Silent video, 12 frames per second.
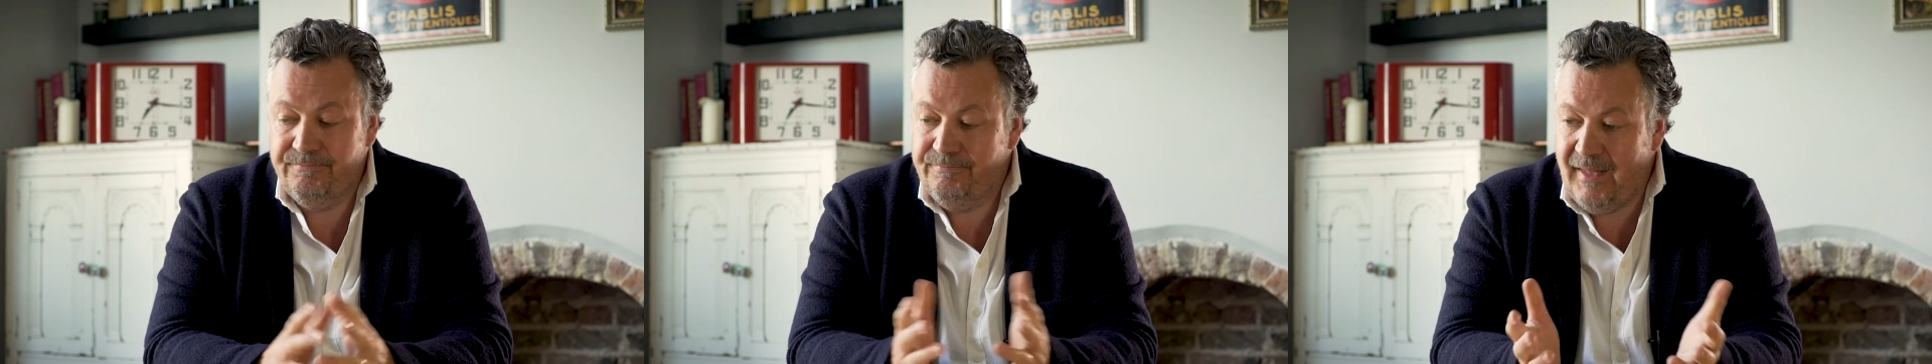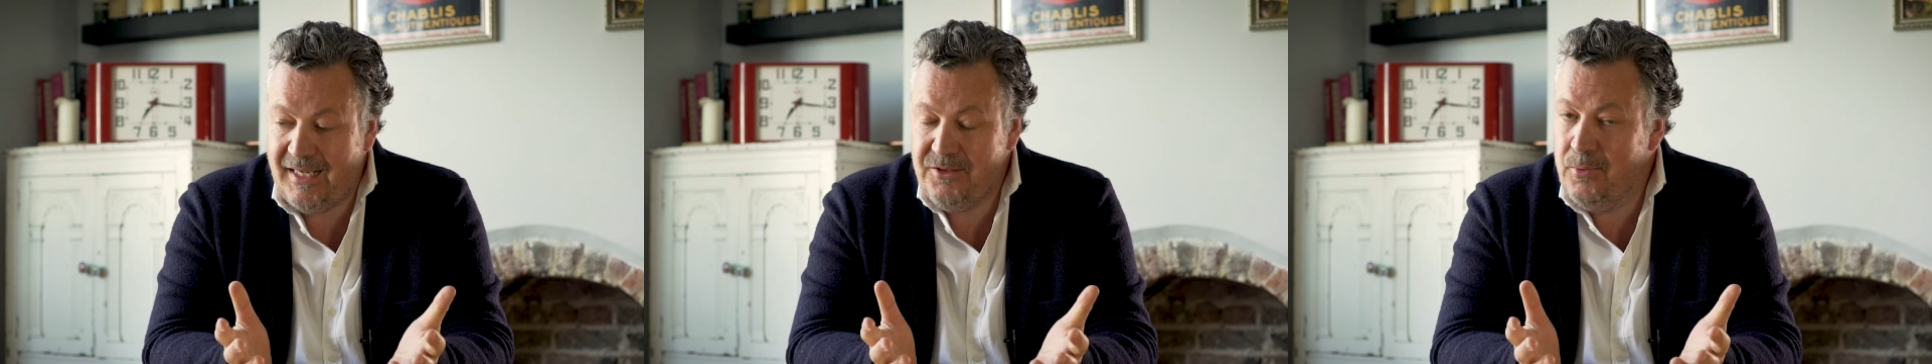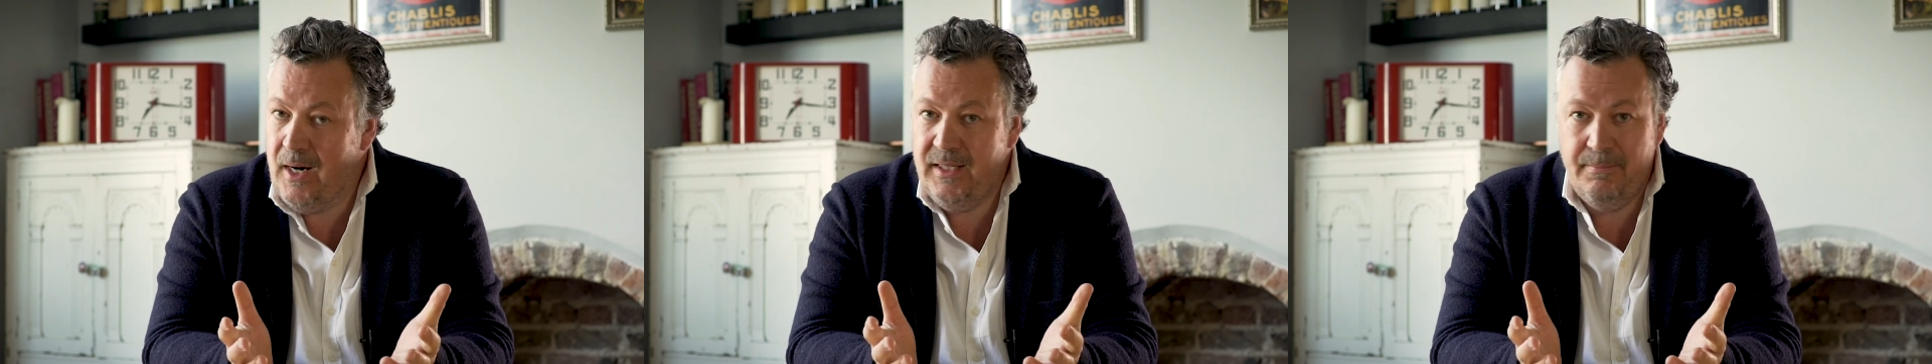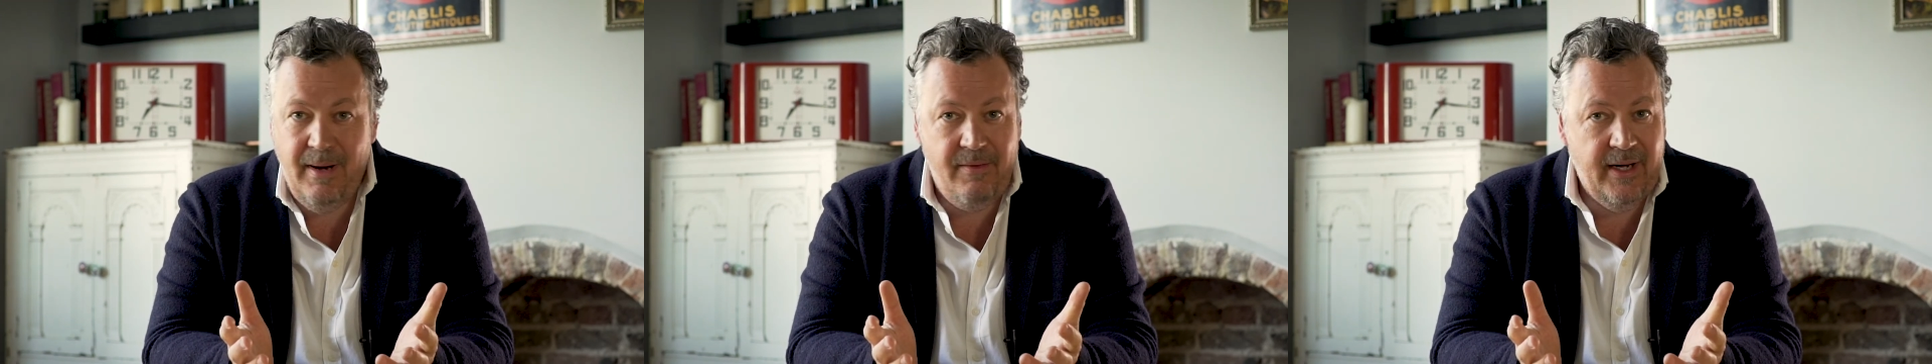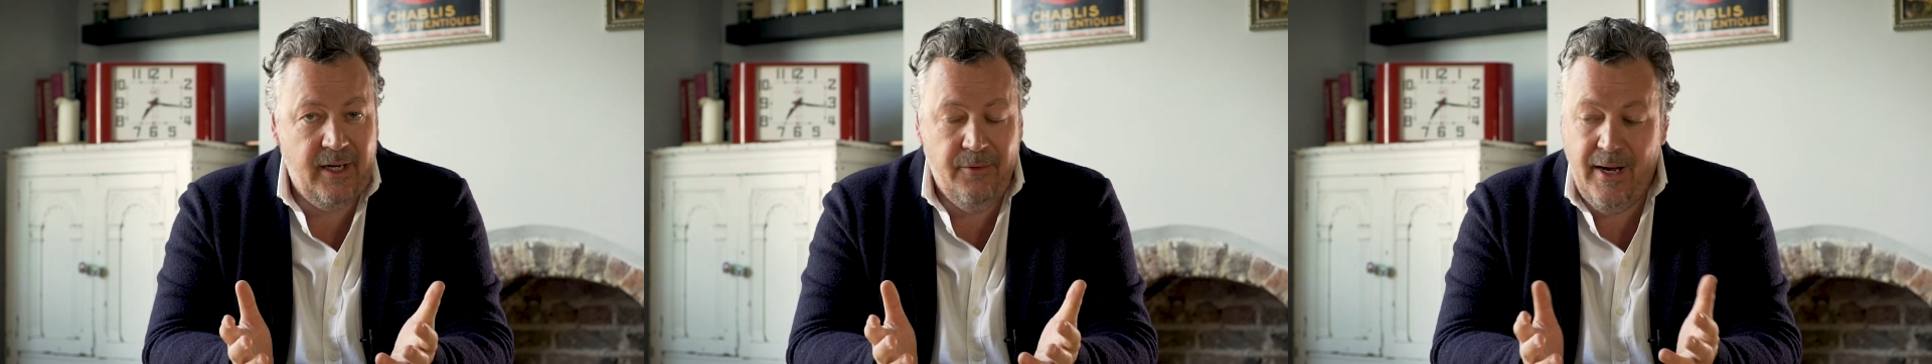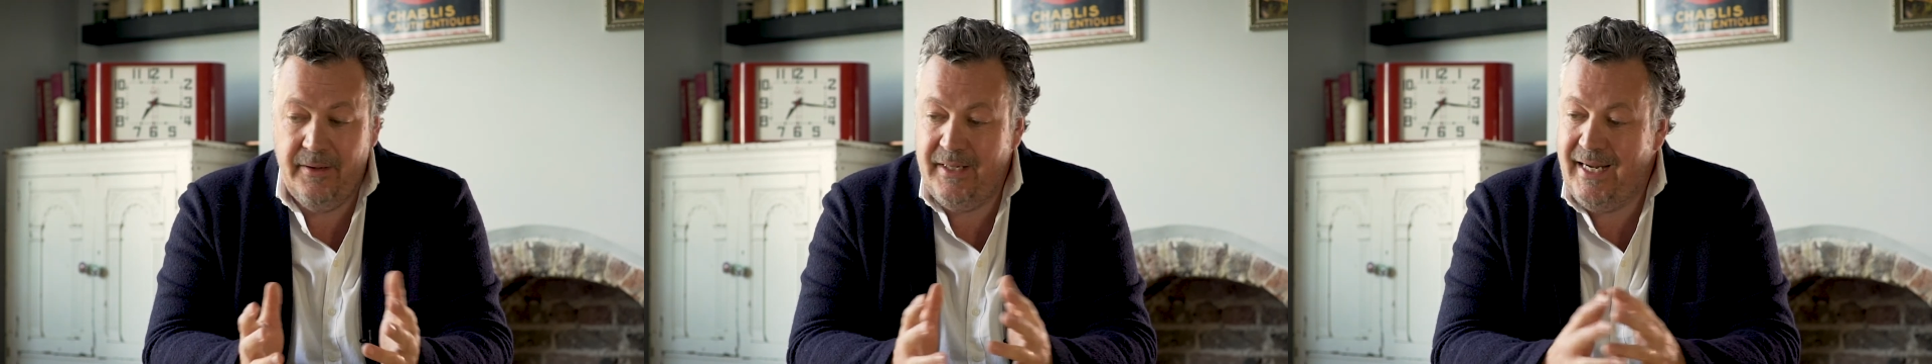That's why the
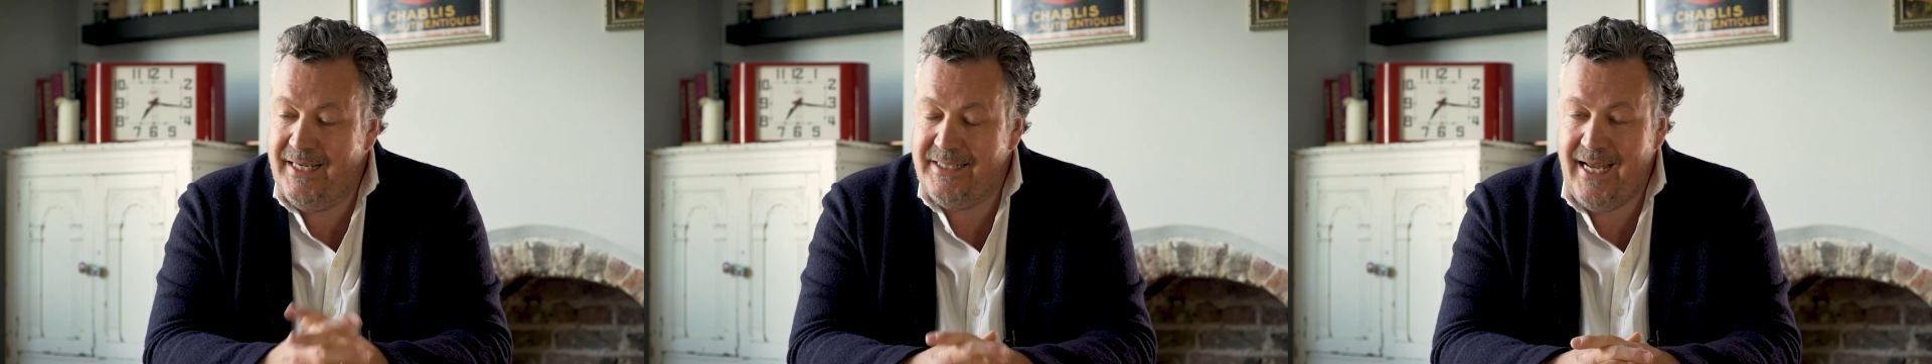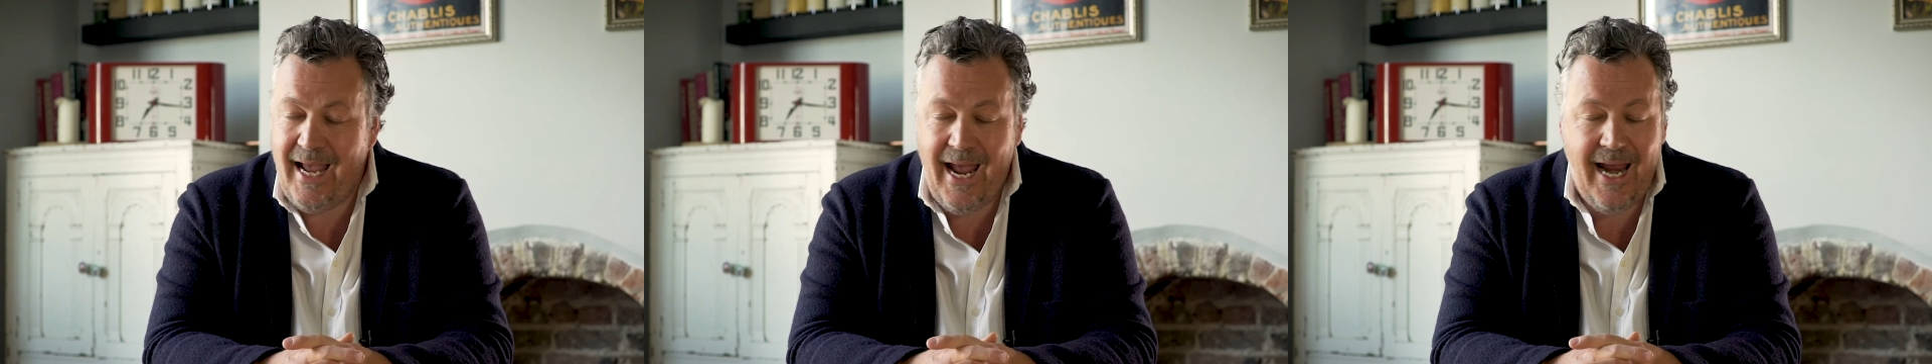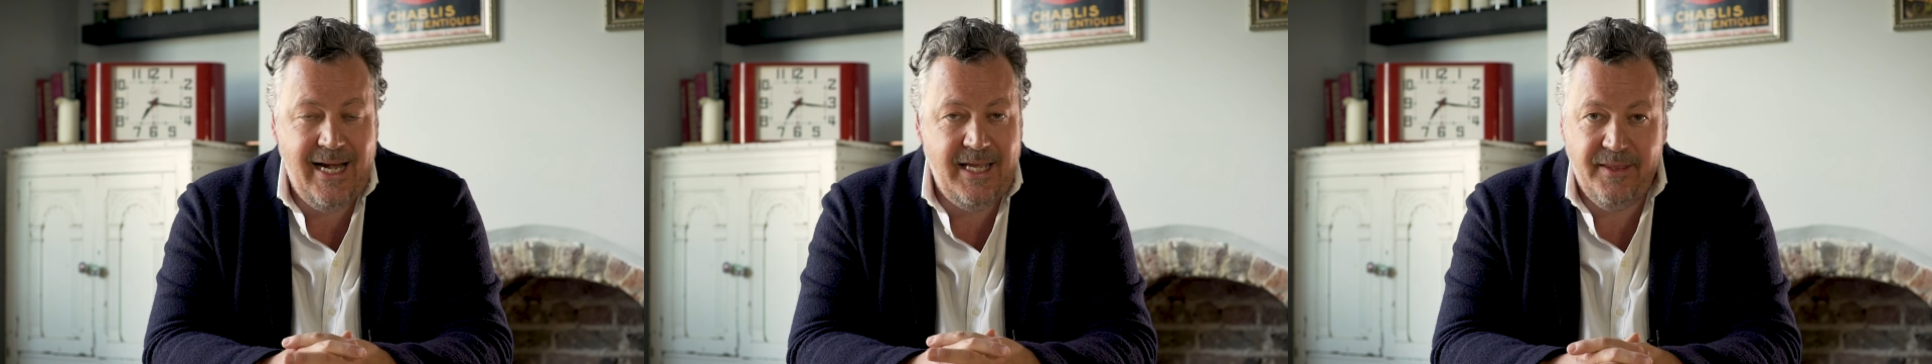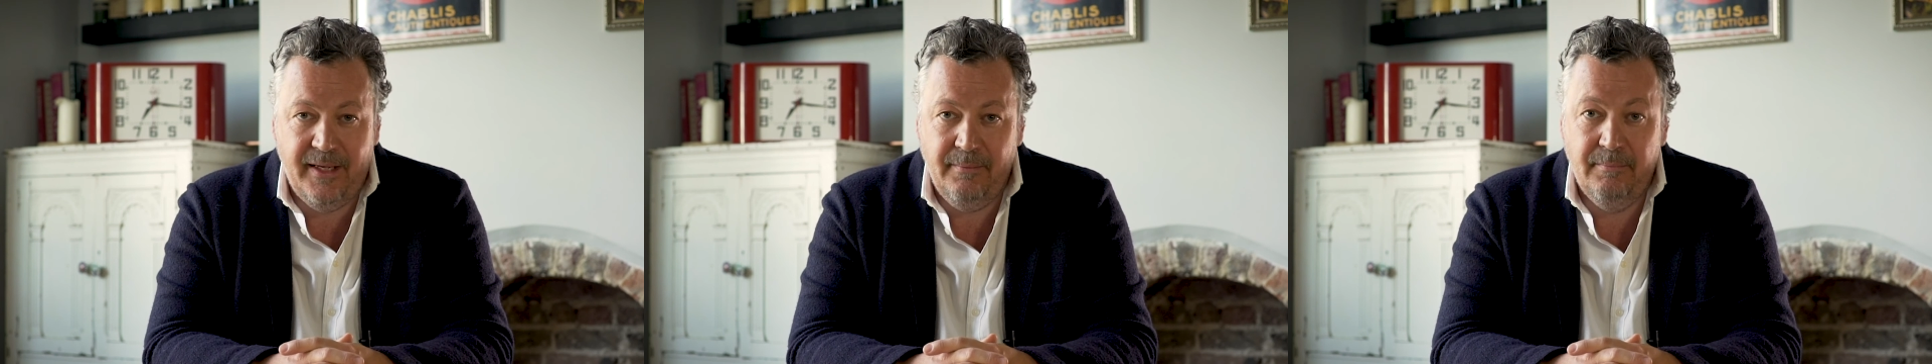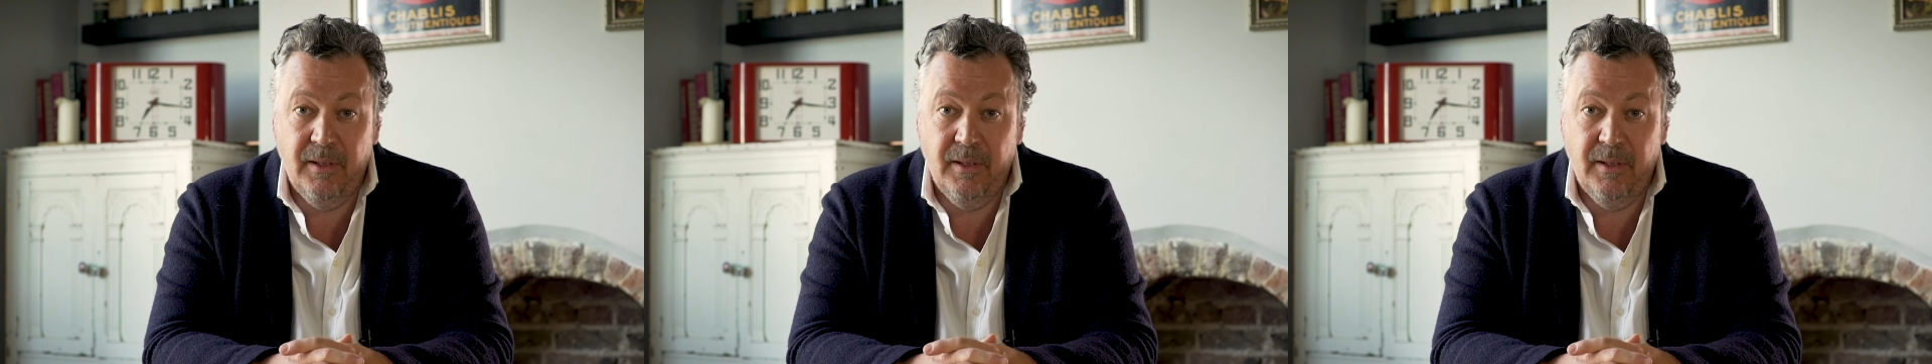merry-go-round is anything